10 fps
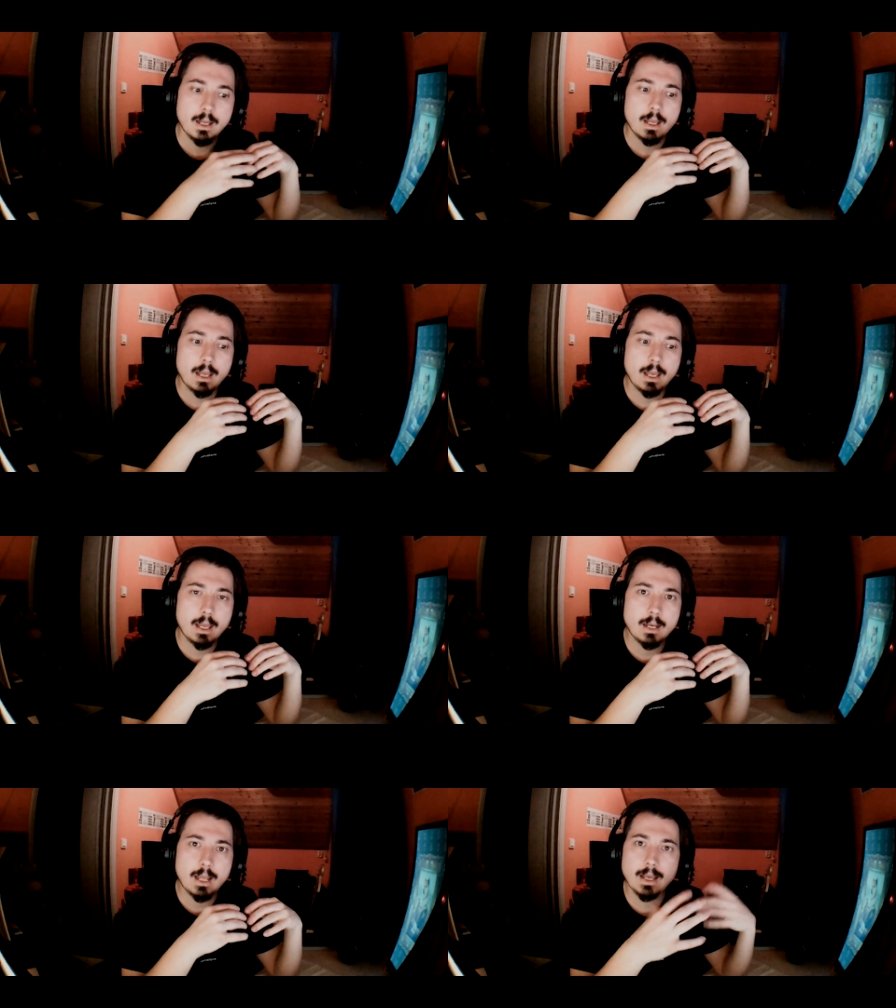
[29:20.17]

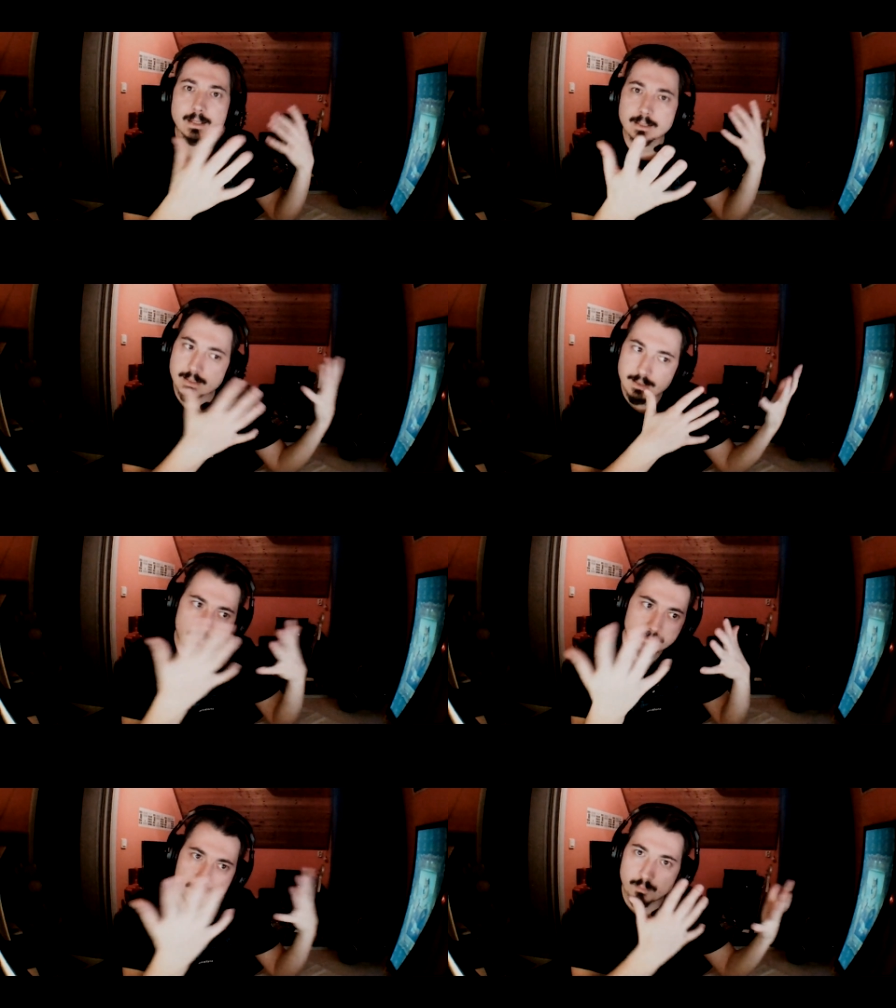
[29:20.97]
and hence
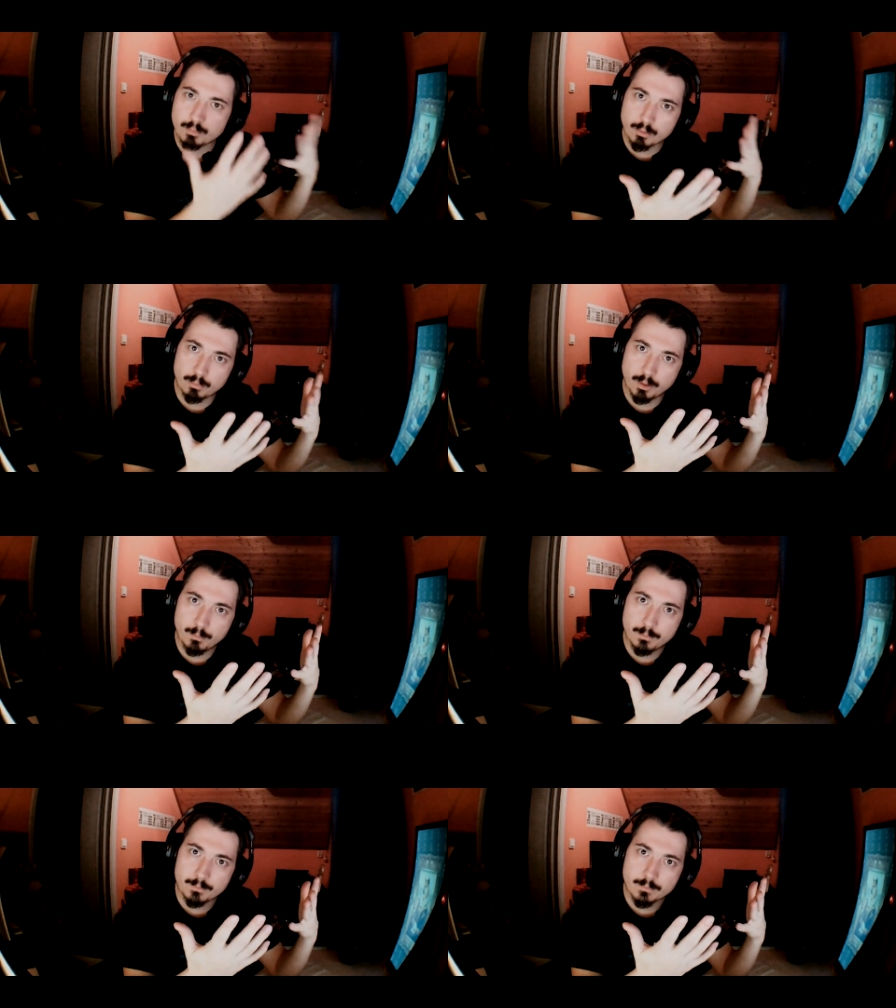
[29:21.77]
there is a problem.
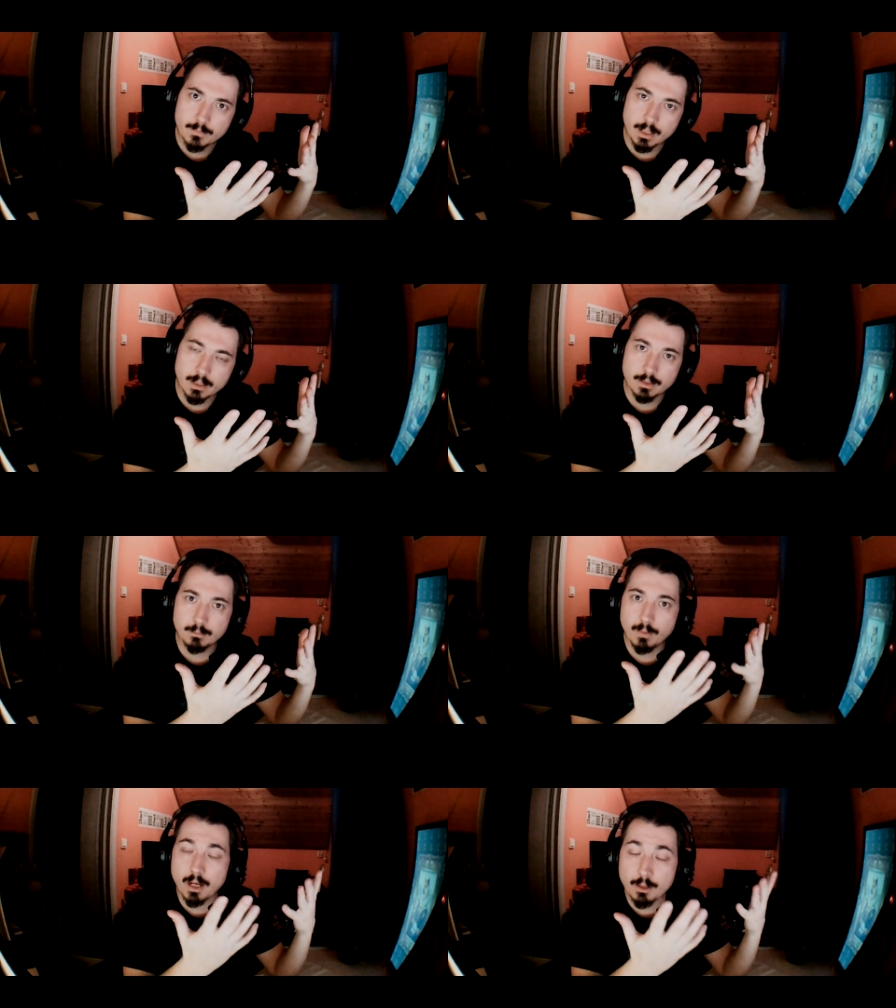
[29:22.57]
And in
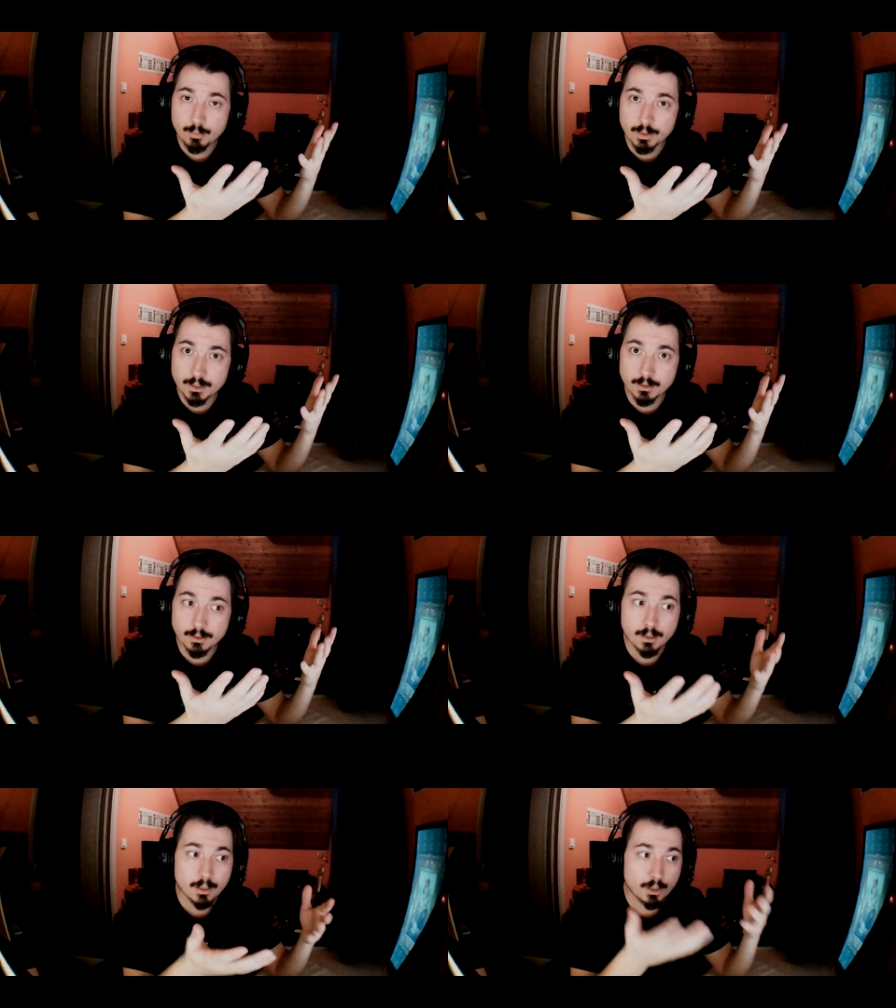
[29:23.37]
my
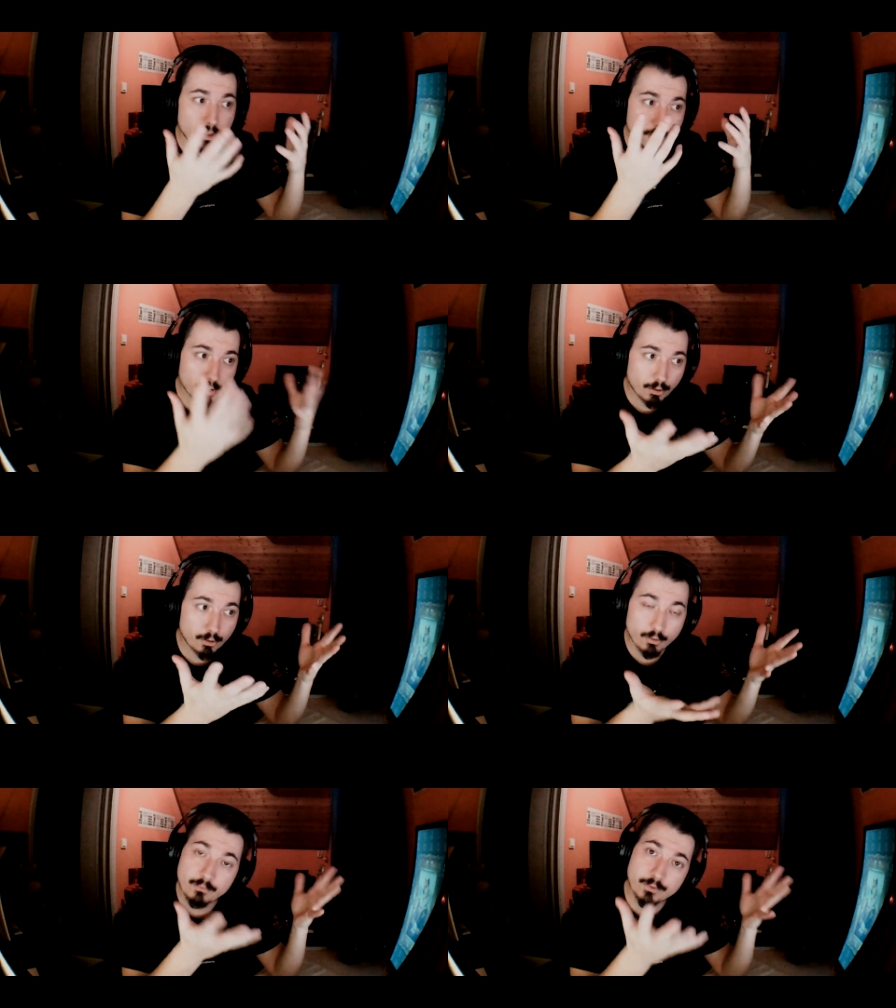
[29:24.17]
opinion, none
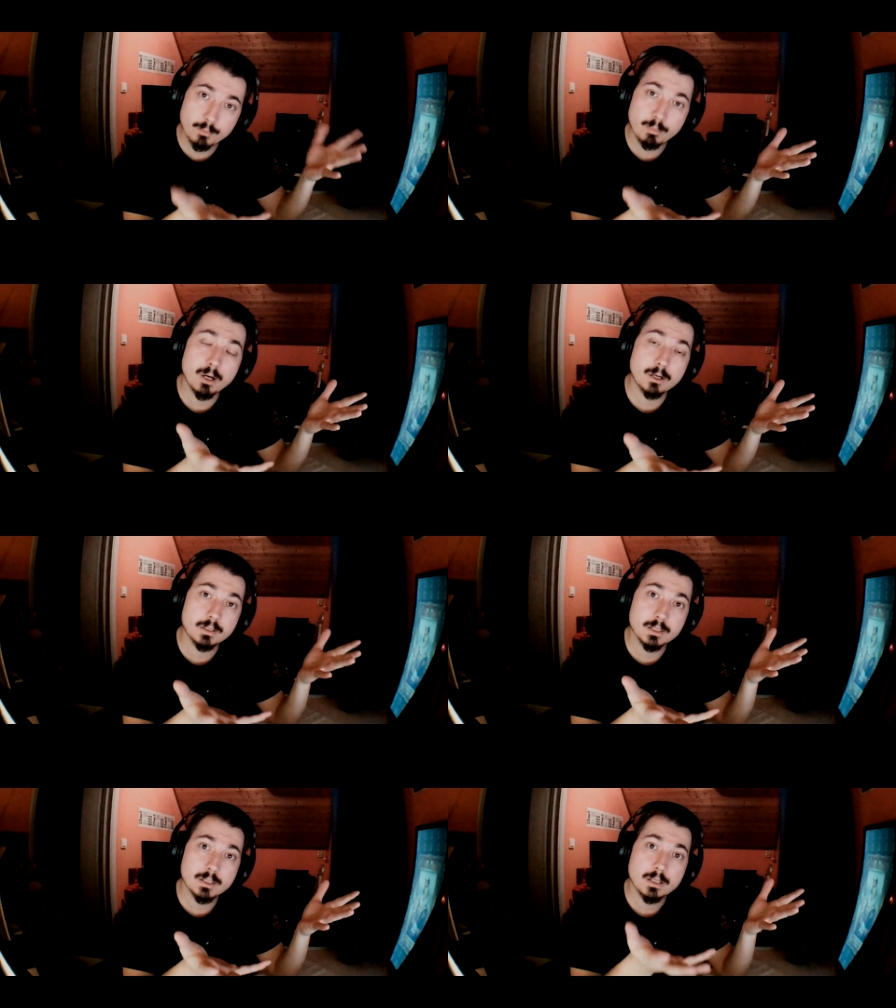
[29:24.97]
of the
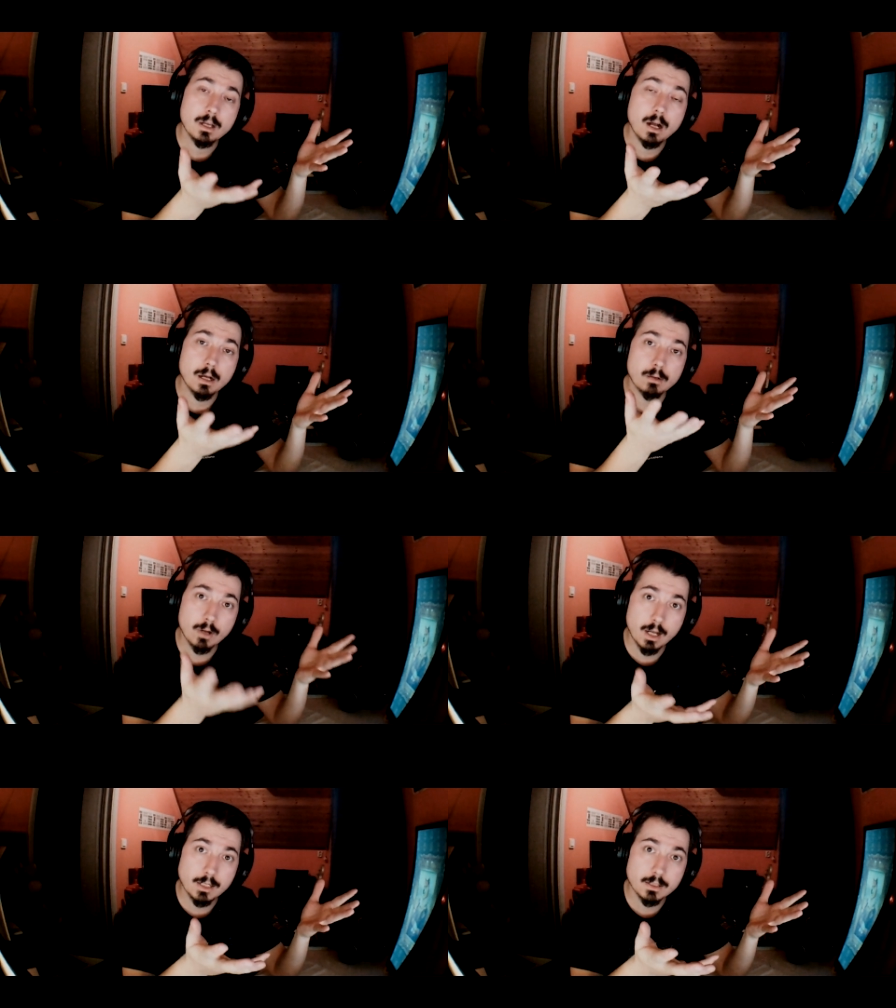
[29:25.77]
parties are
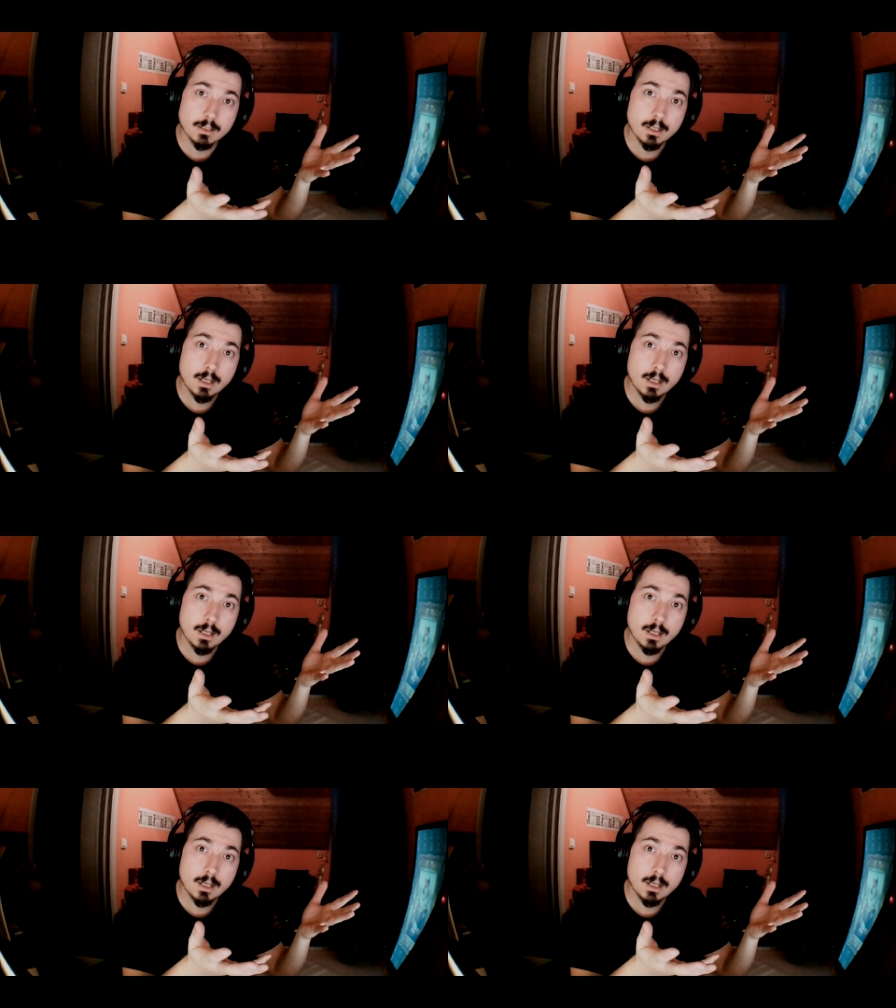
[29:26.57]
right.